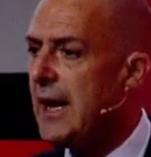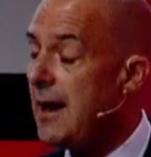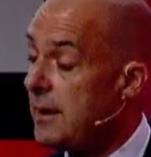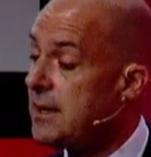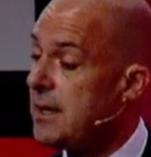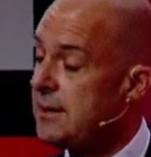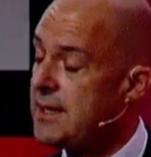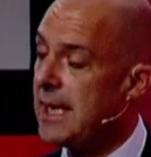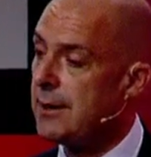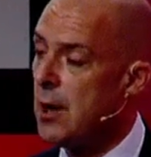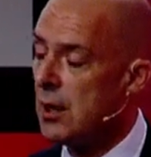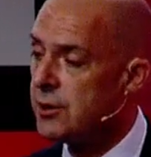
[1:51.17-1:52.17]
as a
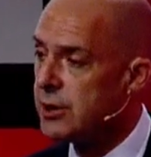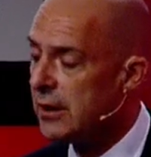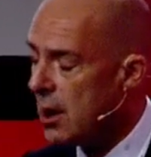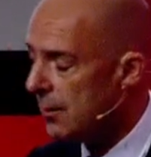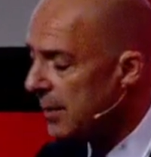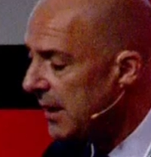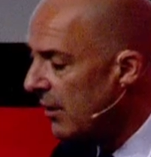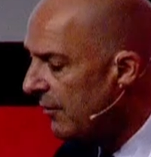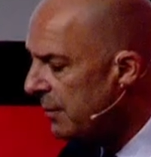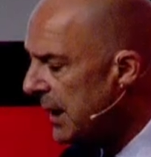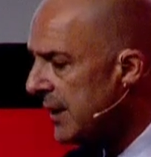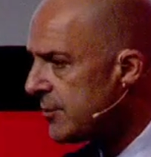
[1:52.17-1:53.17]
technology company
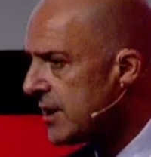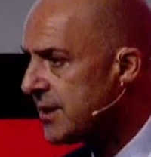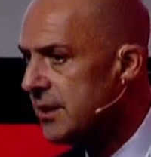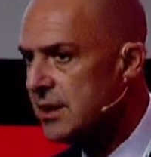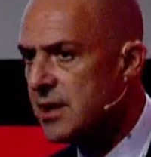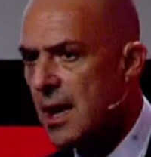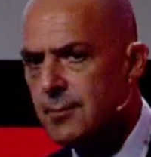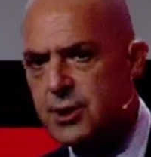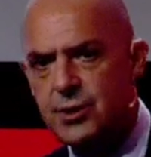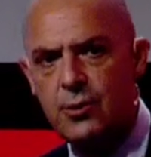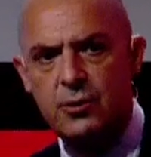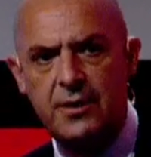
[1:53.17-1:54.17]
who've been interested in
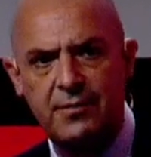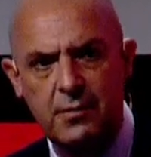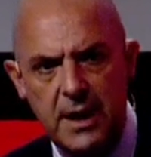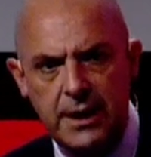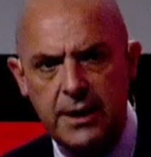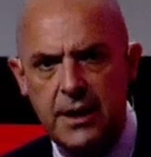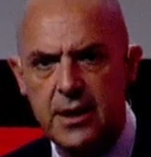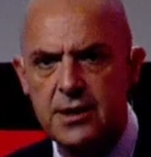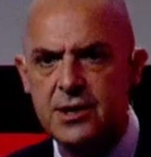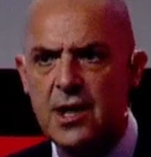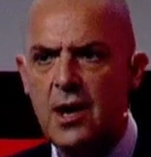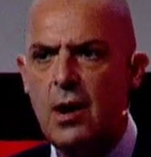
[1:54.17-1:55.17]
cybersecurity for many years,